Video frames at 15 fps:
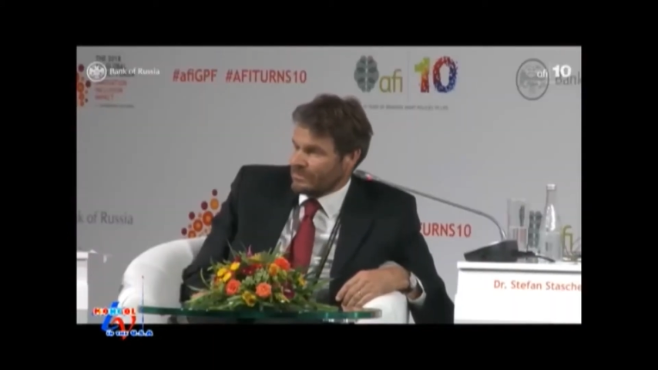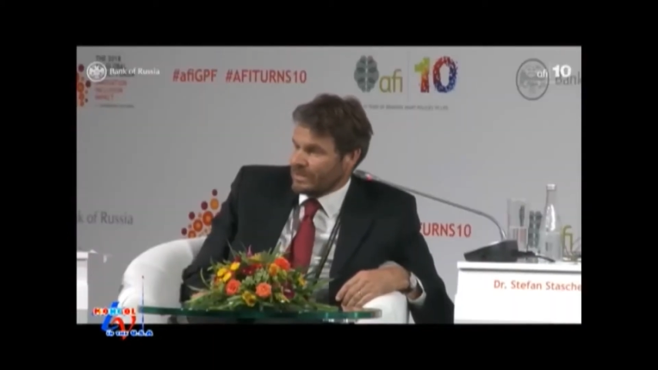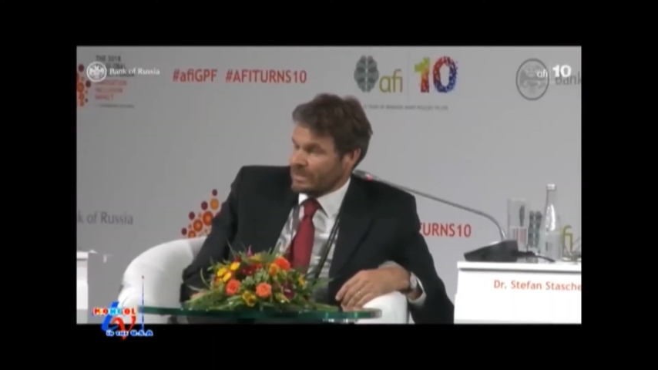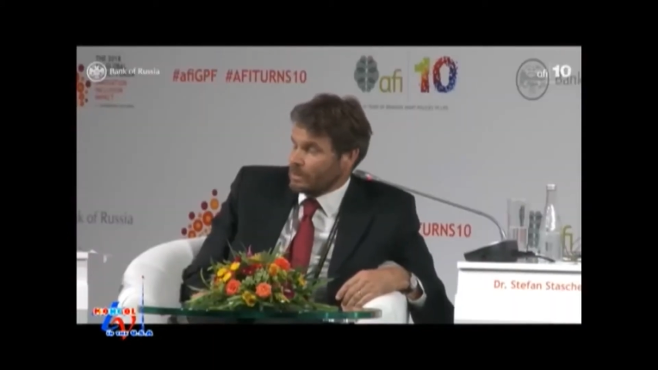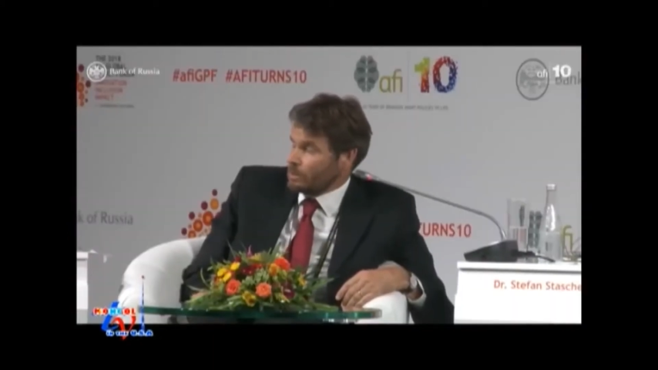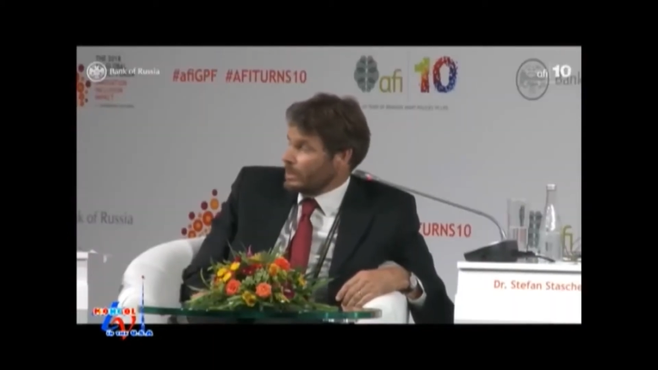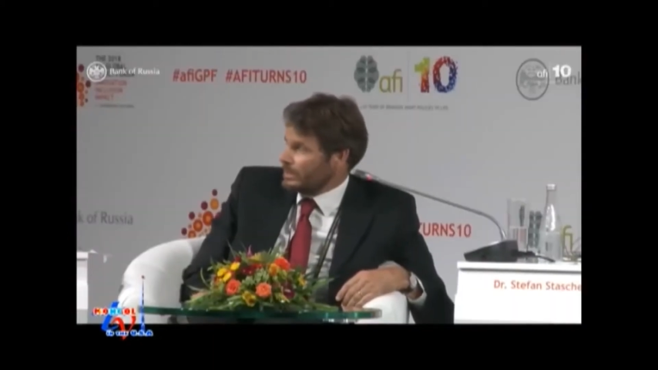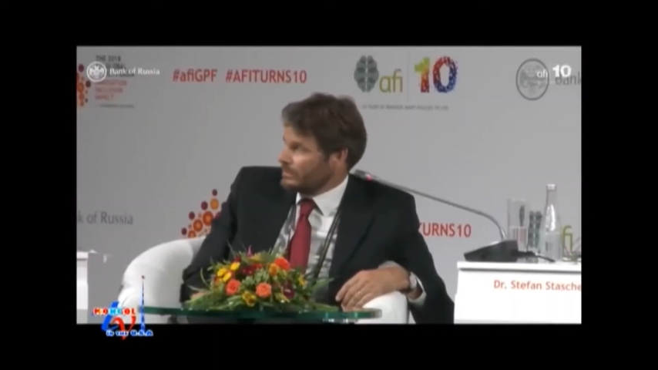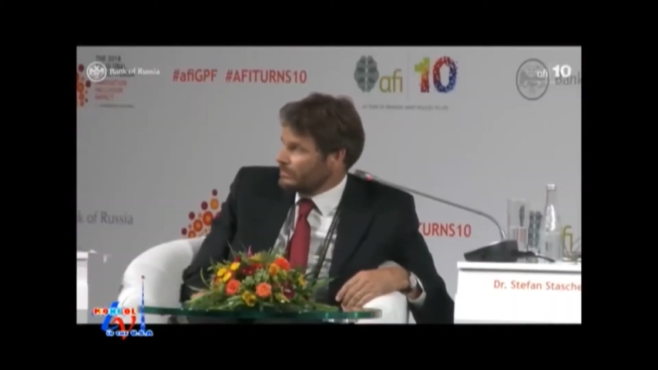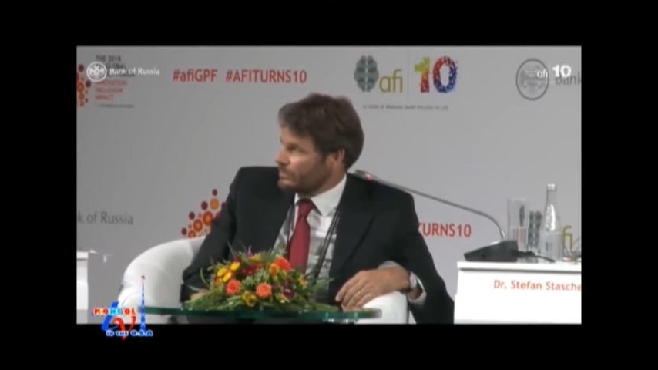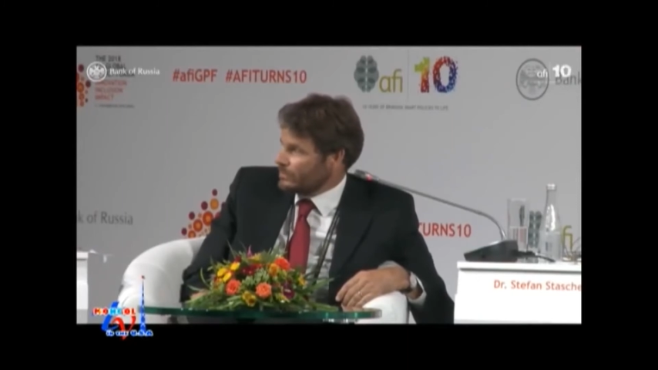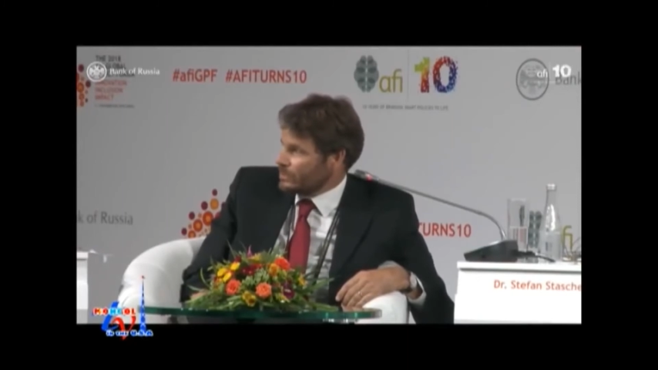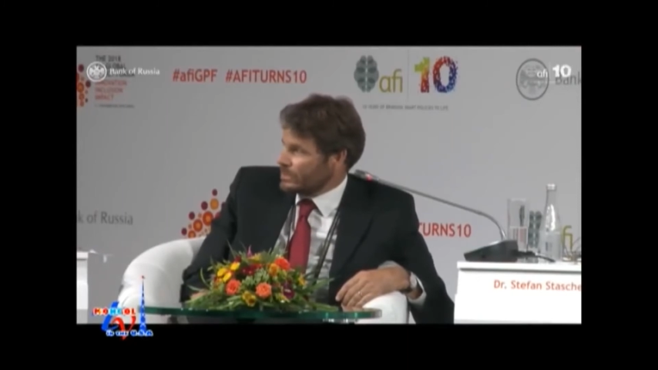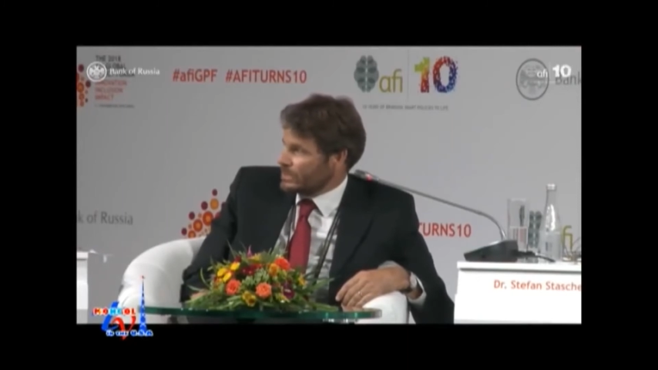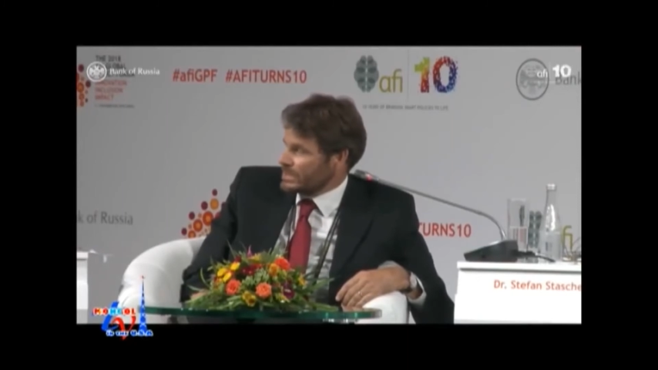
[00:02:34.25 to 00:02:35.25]
very well
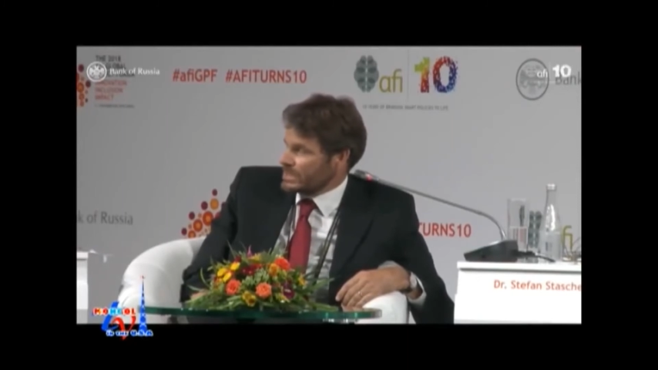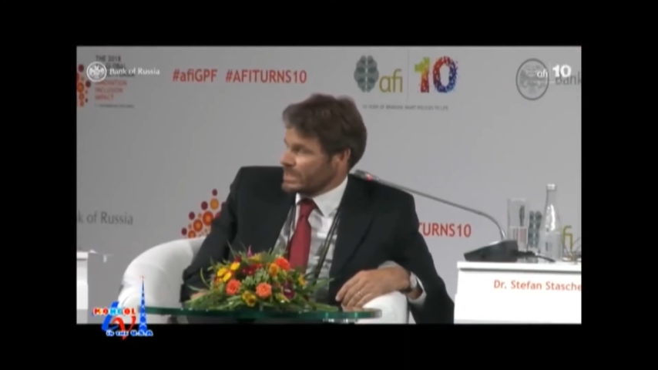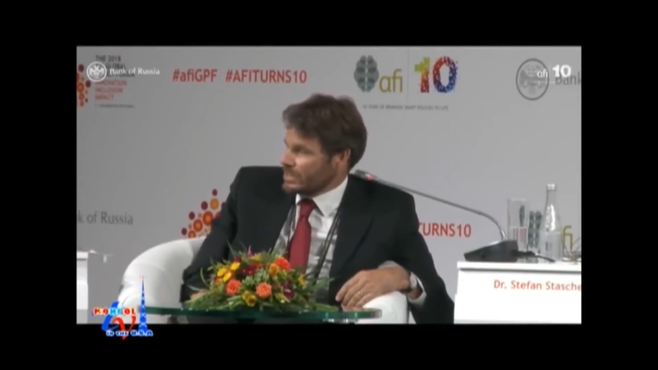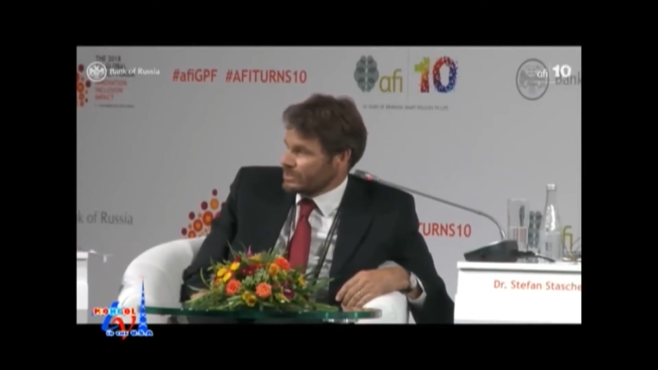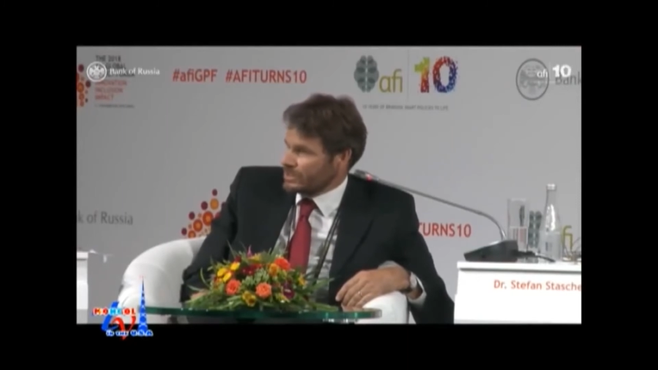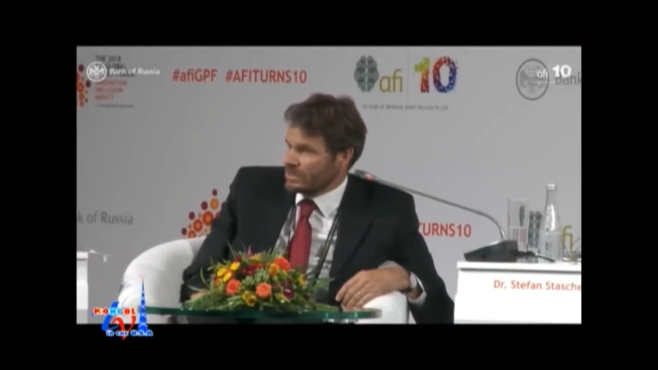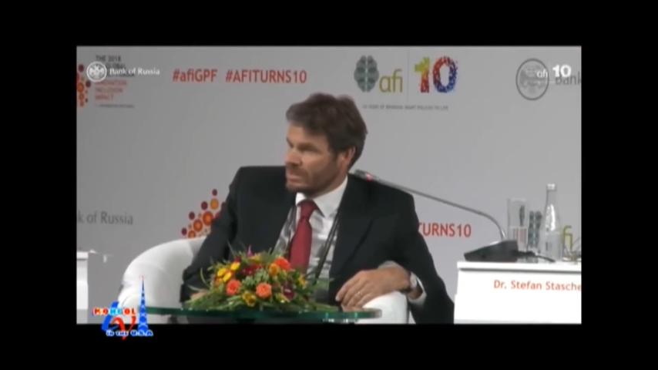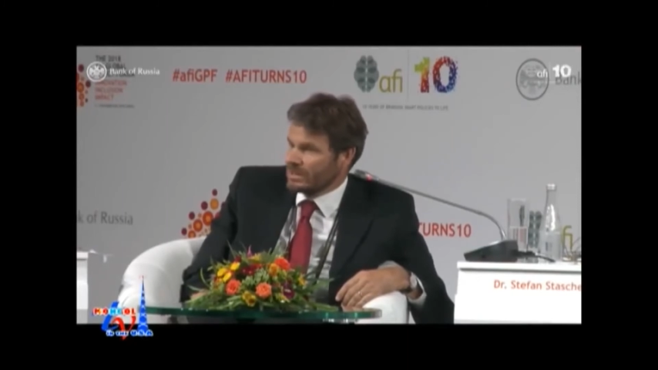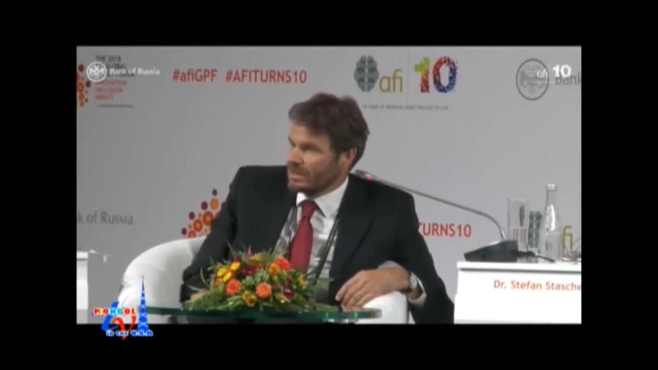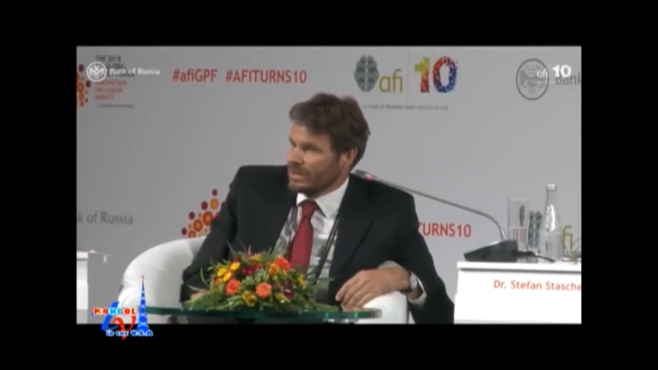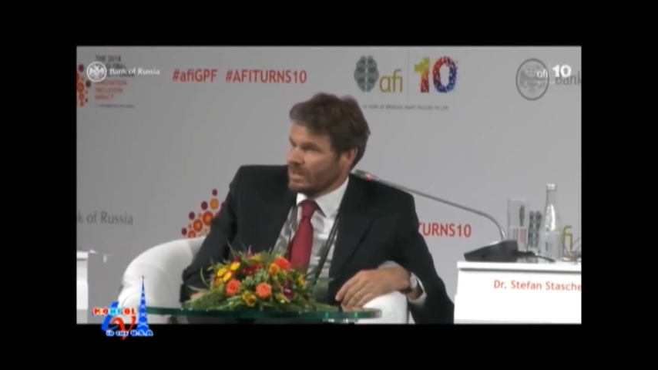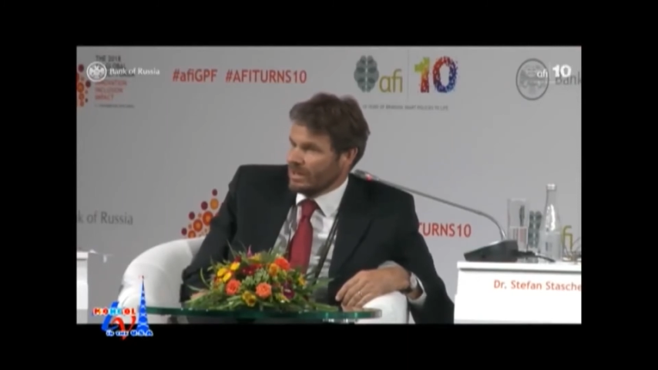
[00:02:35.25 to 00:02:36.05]
for the discussion,